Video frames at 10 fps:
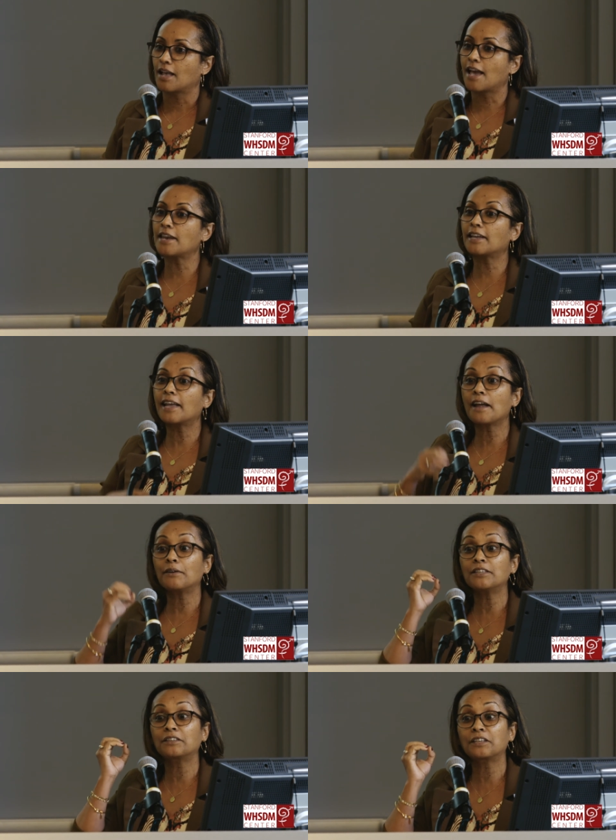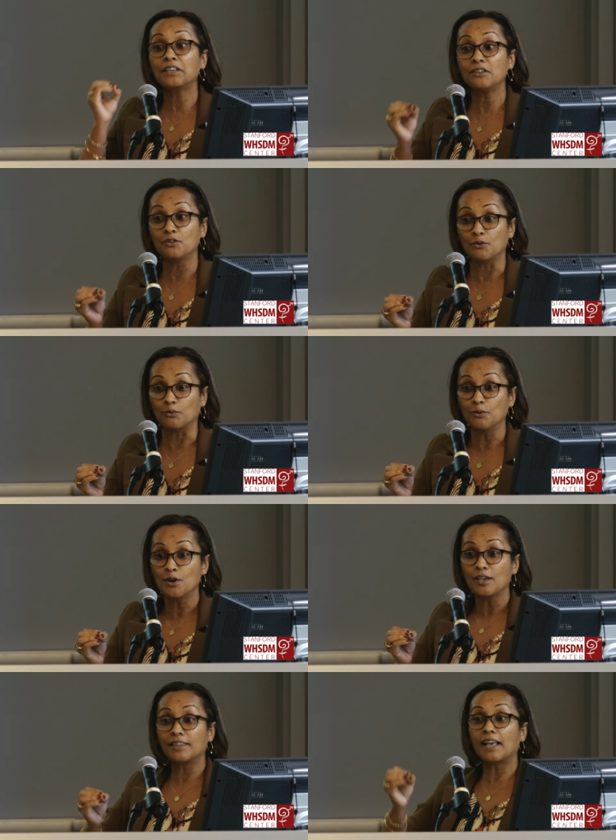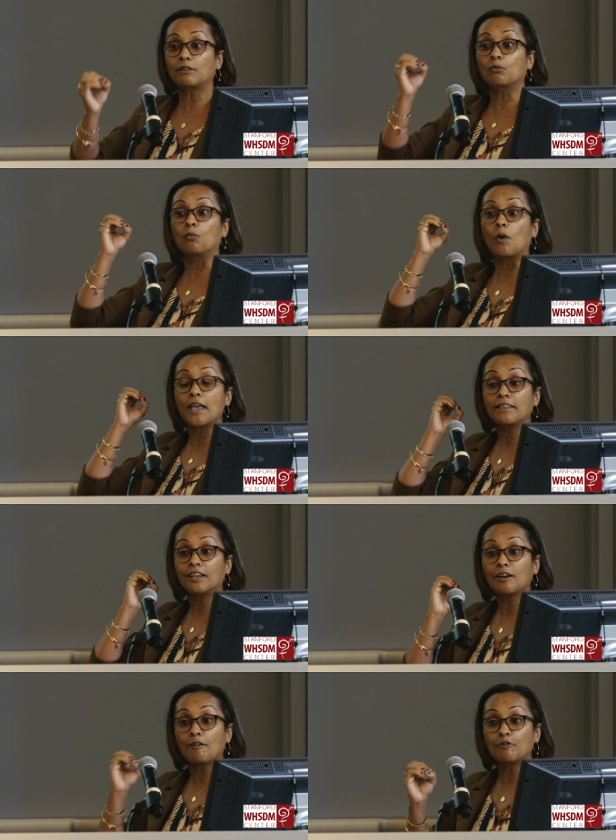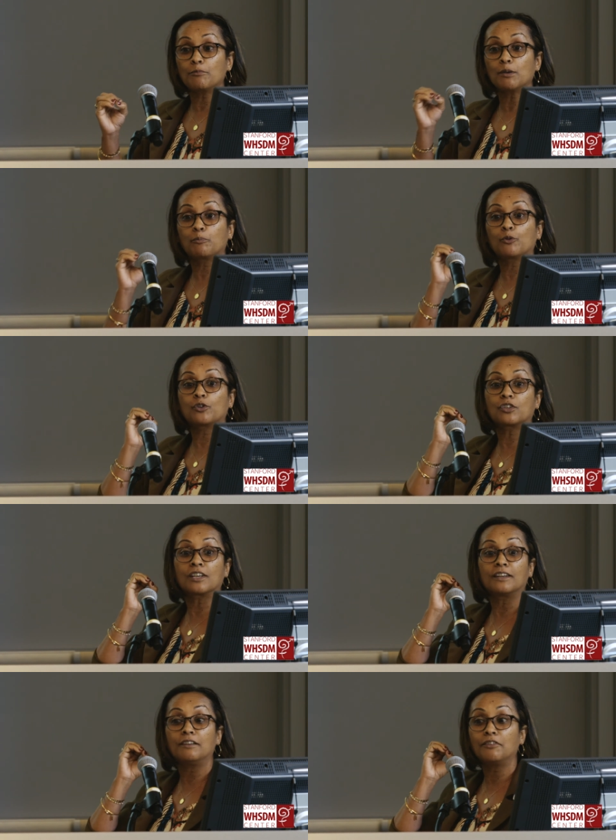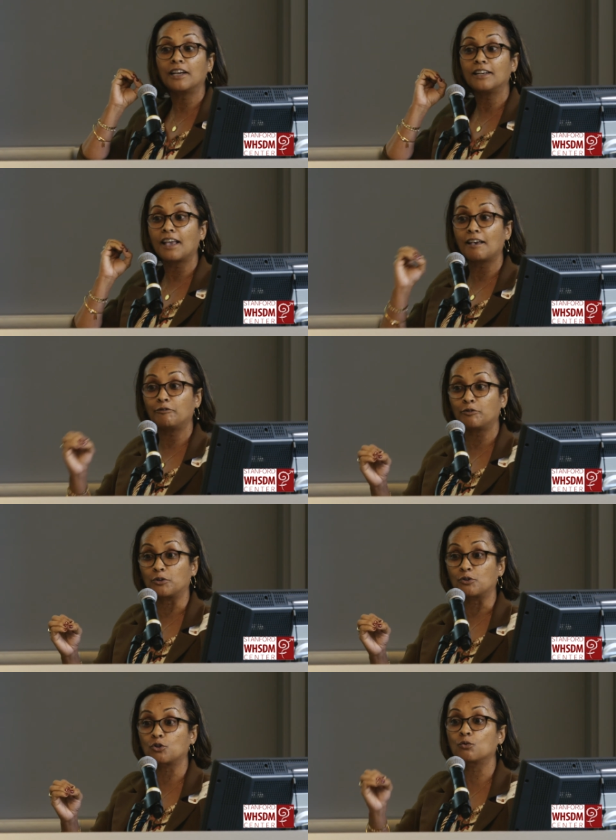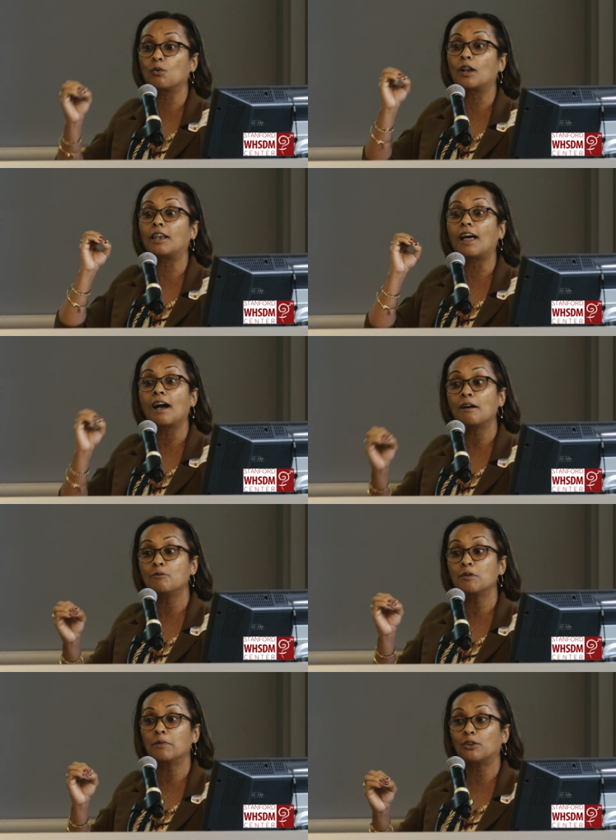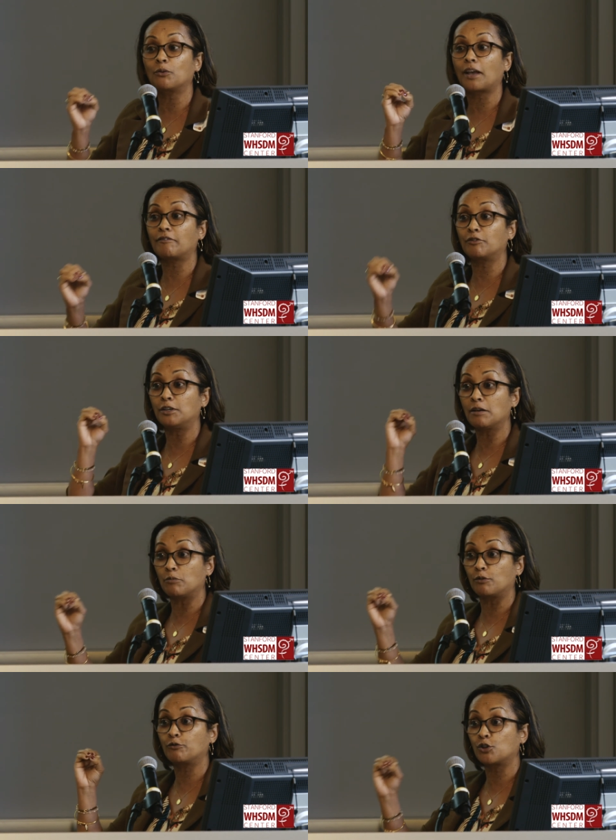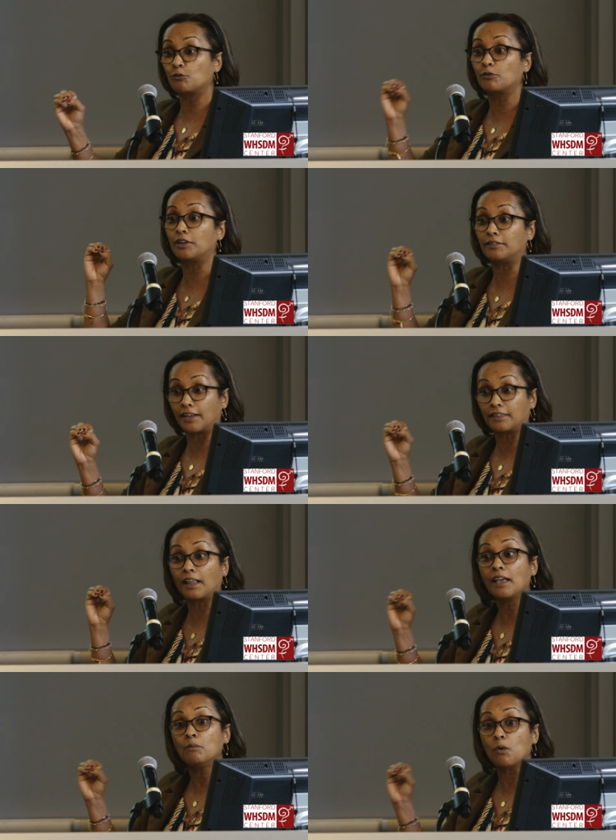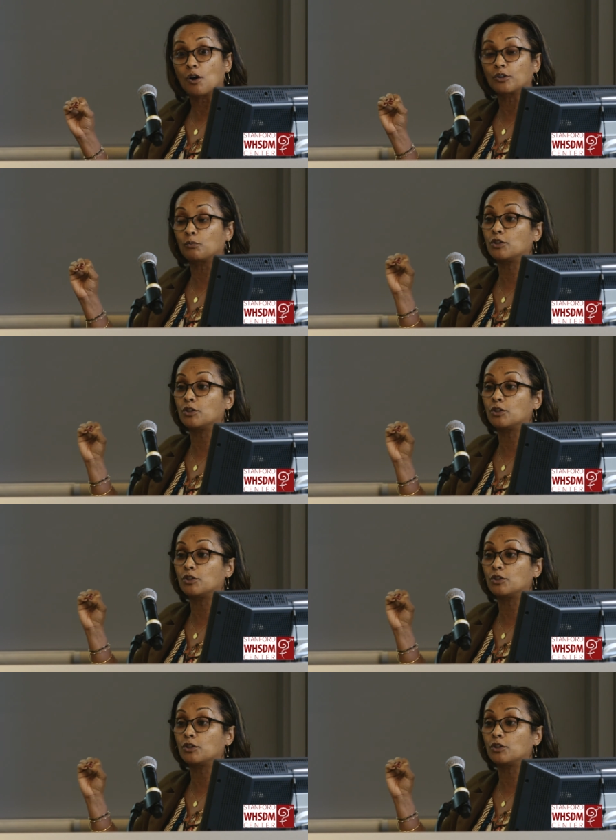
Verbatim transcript: And I guarantee you that when the government puts significant efforts to allow women to have the number of children that they want,